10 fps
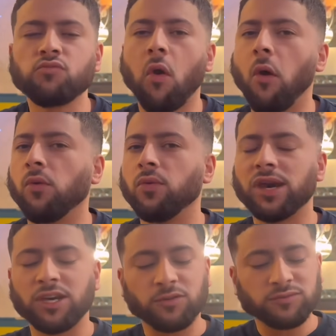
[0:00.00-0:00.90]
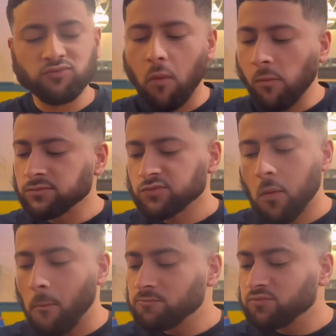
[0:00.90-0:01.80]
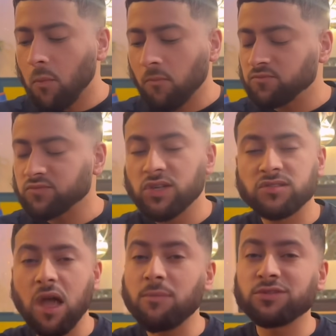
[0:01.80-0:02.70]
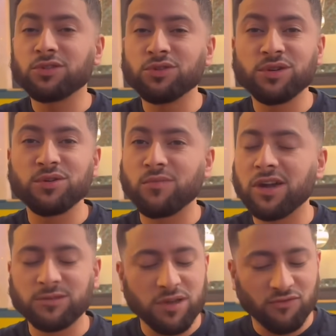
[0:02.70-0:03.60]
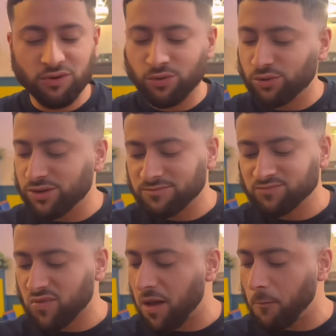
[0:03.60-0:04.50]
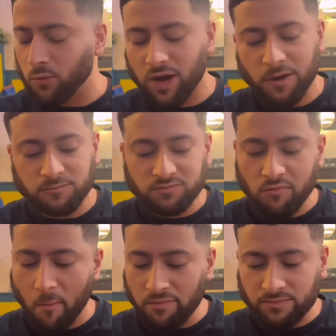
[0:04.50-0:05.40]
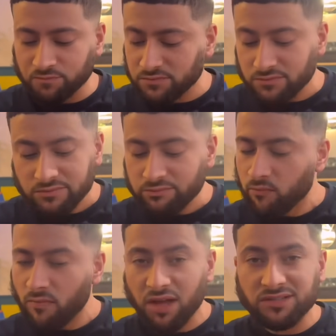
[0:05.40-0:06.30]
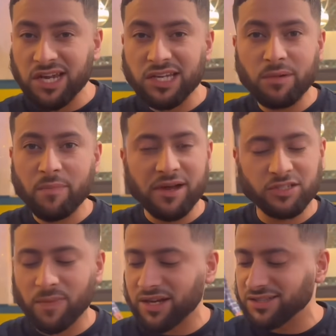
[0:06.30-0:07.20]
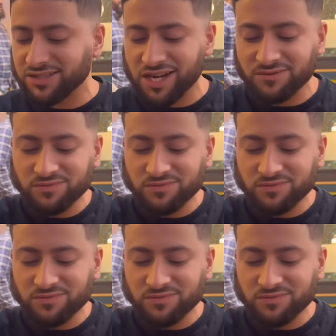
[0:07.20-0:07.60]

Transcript: Oh wow just absolutely reminds me of Lahore. Wow. Taking me back to Pakistan.